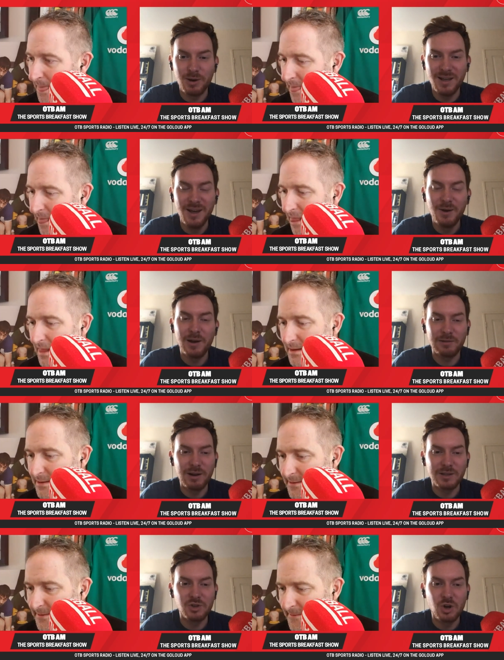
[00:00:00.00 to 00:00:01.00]
Speaker 1: I don't know,
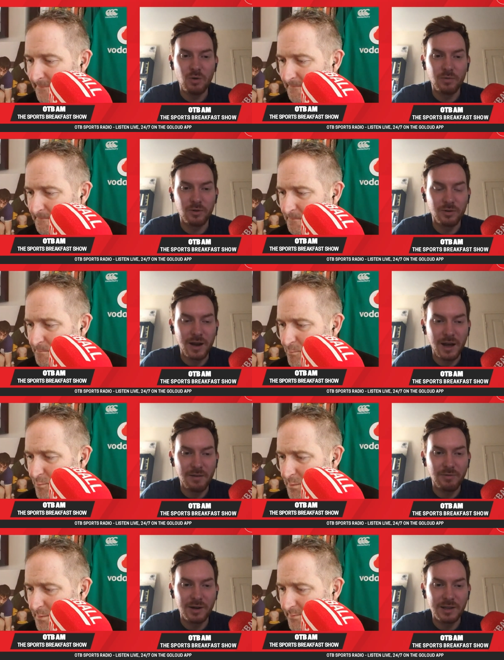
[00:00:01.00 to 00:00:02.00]
credit to Joe for
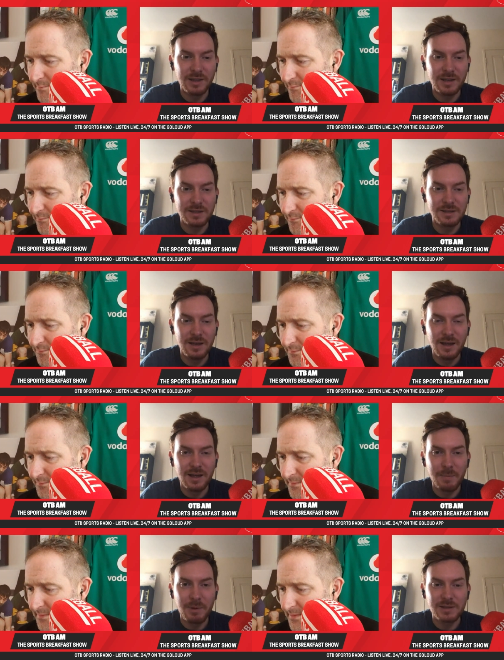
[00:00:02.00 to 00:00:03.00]
uh, finding this,
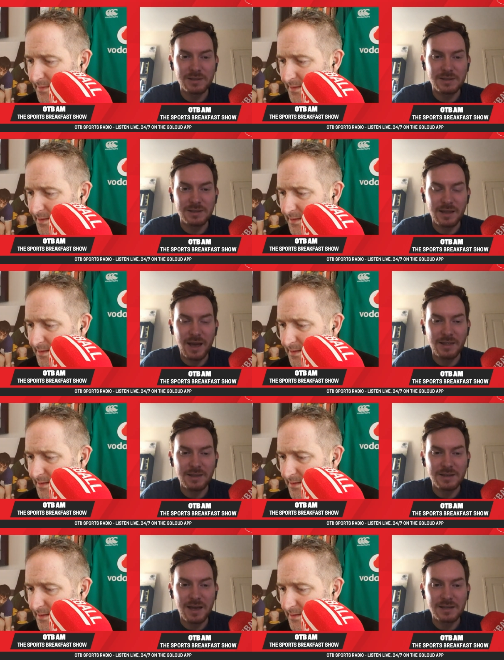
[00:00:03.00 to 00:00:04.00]
uh, because they had
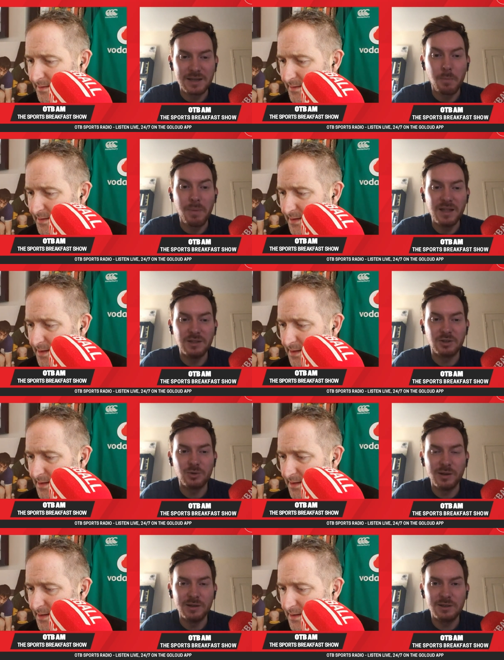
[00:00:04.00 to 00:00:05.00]
this as their pinned
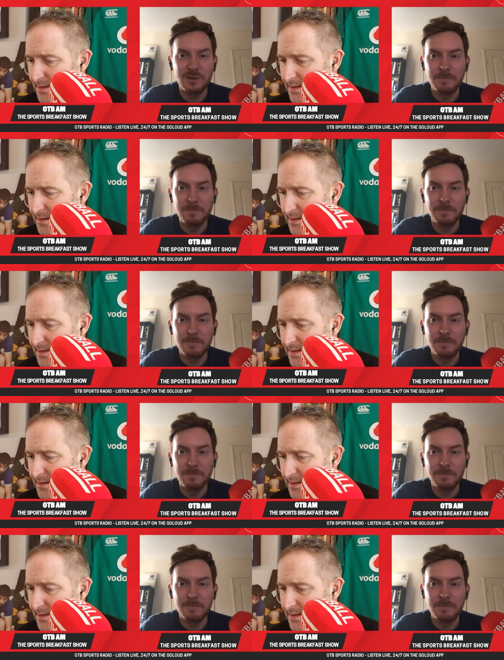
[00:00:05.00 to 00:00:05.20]
tweet.